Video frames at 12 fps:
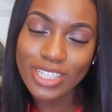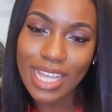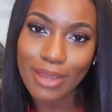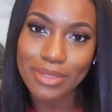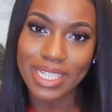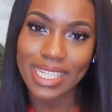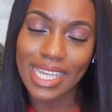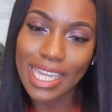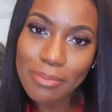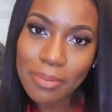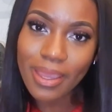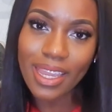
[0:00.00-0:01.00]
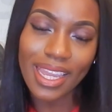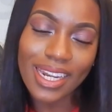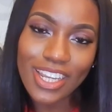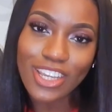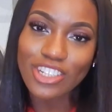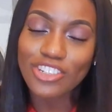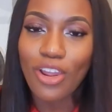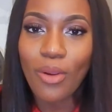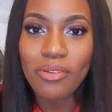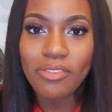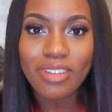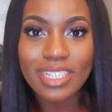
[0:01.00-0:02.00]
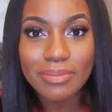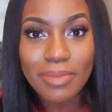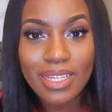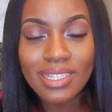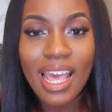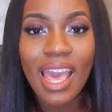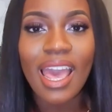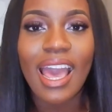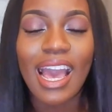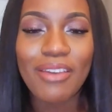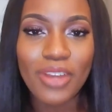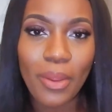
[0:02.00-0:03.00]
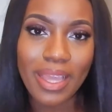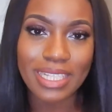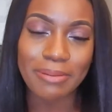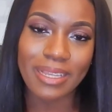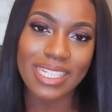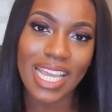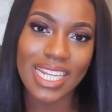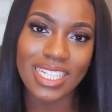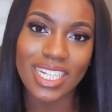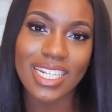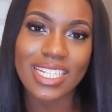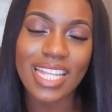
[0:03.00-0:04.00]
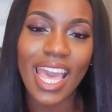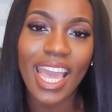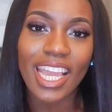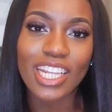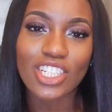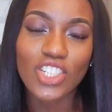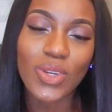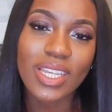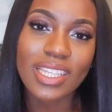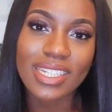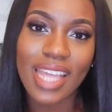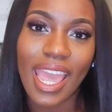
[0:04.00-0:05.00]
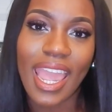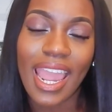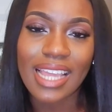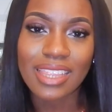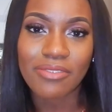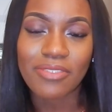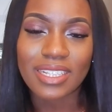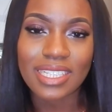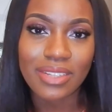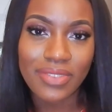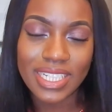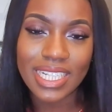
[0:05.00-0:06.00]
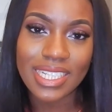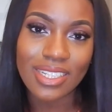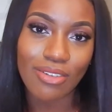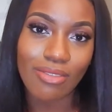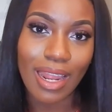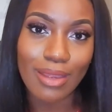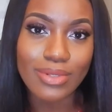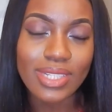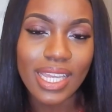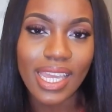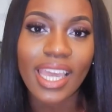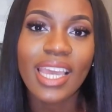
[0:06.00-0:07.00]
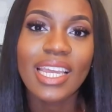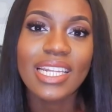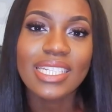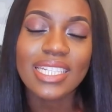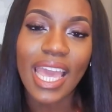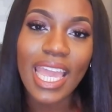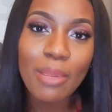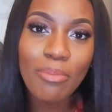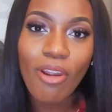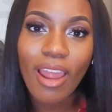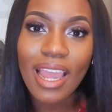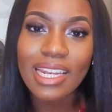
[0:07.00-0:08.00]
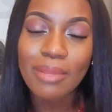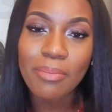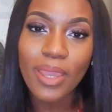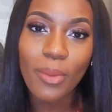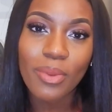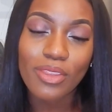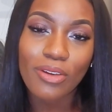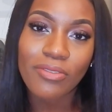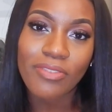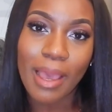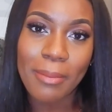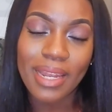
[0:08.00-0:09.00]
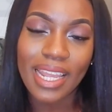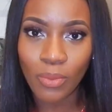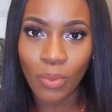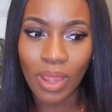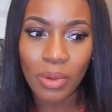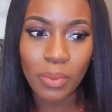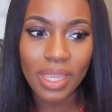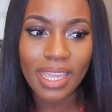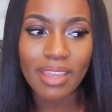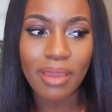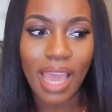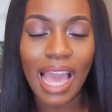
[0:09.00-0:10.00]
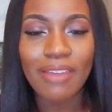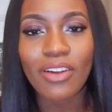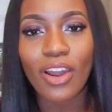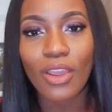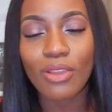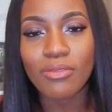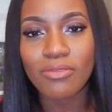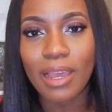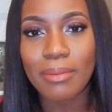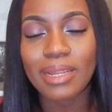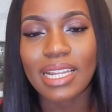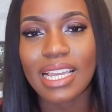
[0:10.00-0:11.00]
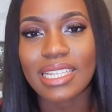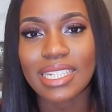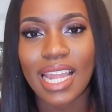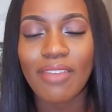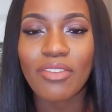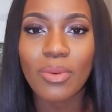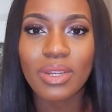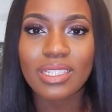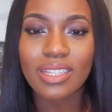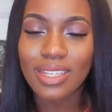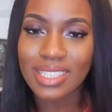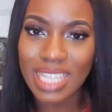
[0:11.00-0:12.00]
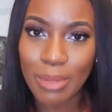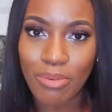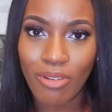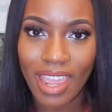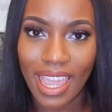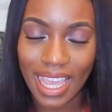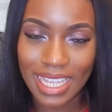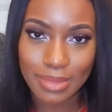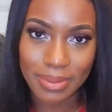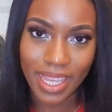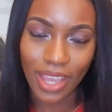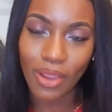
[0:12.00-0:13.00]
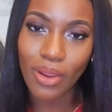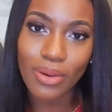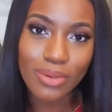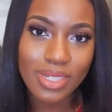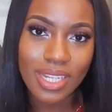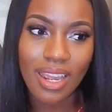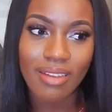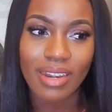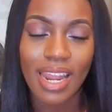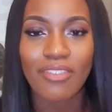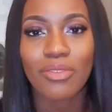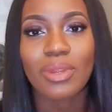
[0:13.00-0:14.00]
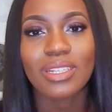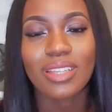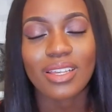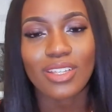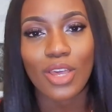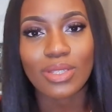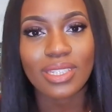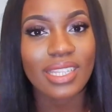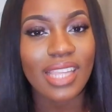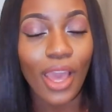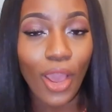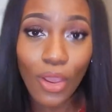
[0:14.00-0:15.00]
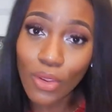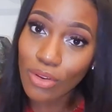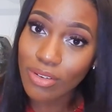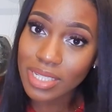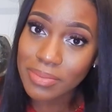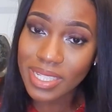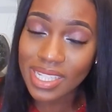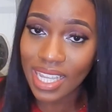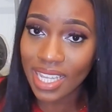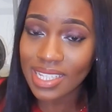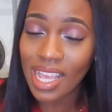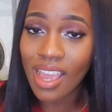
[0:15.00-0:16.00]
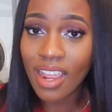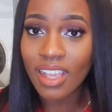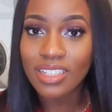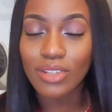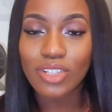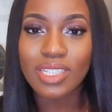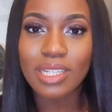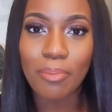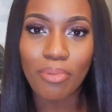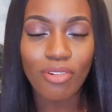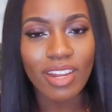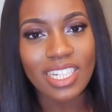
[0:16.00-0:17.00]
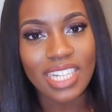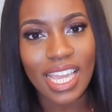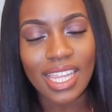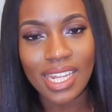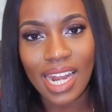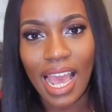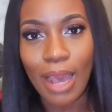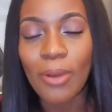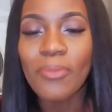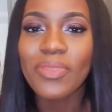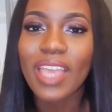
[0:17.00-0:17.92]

just how to keep in control of Christmas, have no expectations, enjoy the day and the festivities around it. Take pride in being with your family. When we have our own families and everyone starts separating as we get older and everyone starts hosting their own Christmases, so just appreciate the now